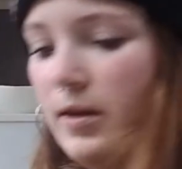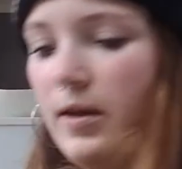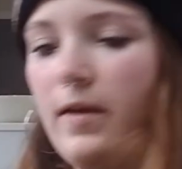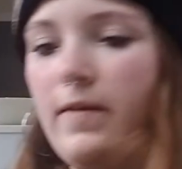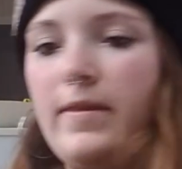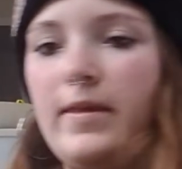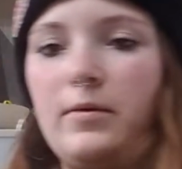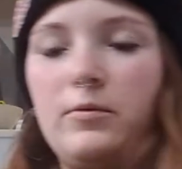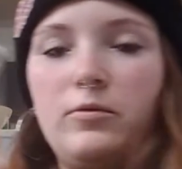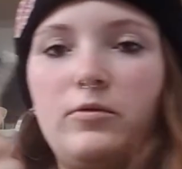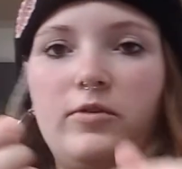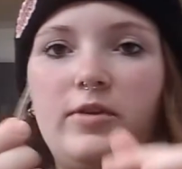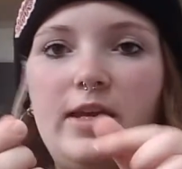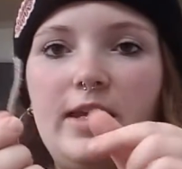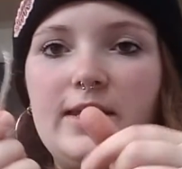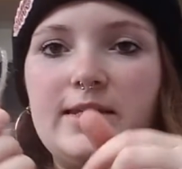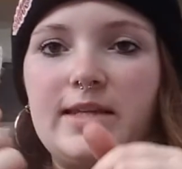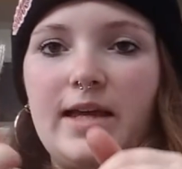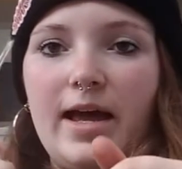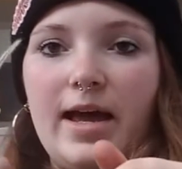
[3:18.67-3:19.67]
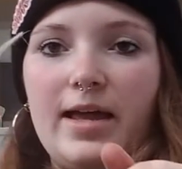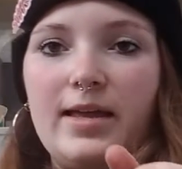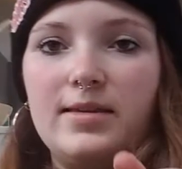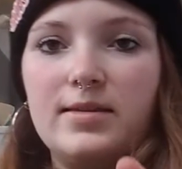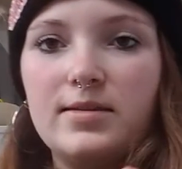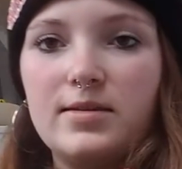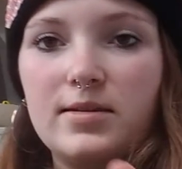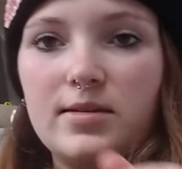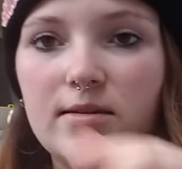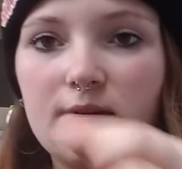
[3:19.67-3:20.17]
and then these
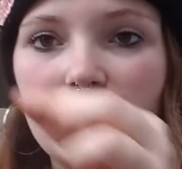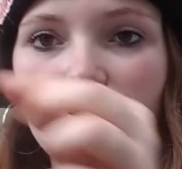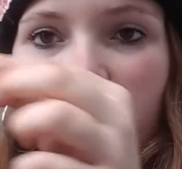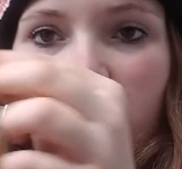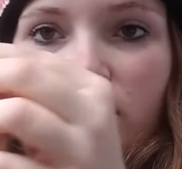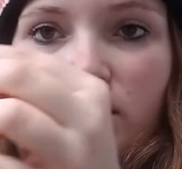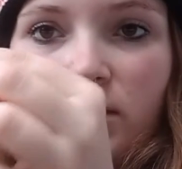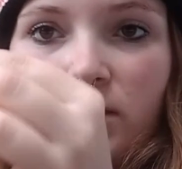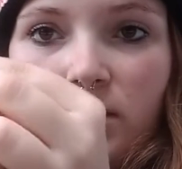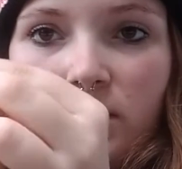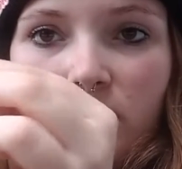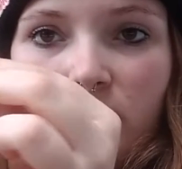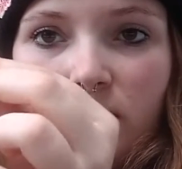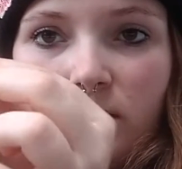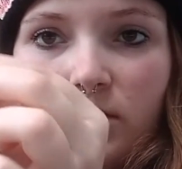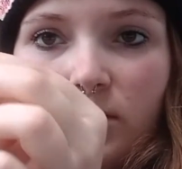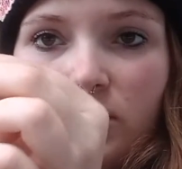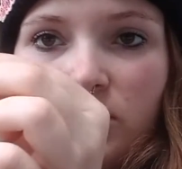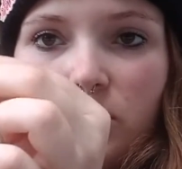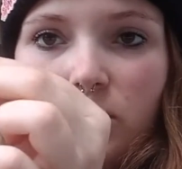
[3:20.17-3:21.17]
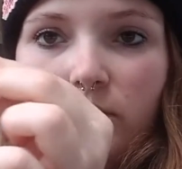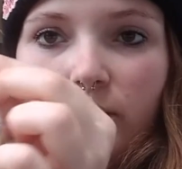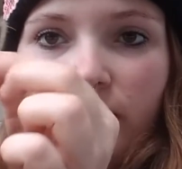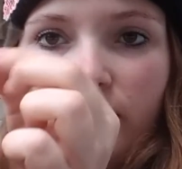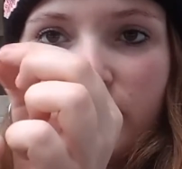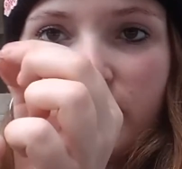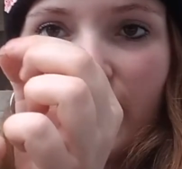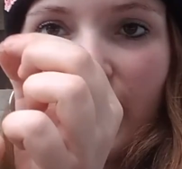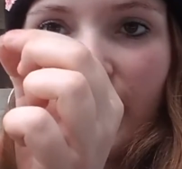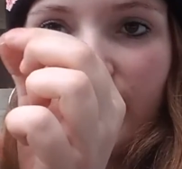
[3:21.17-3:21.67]
ends, two
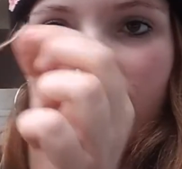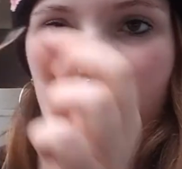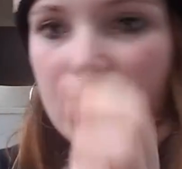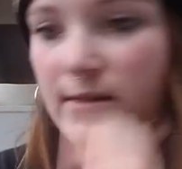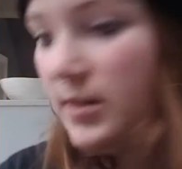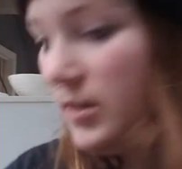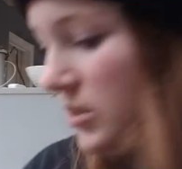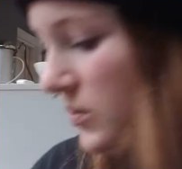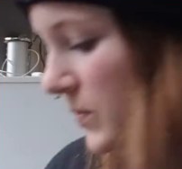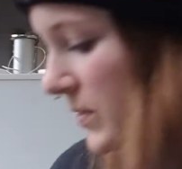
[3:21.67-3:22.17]
loose ends need to be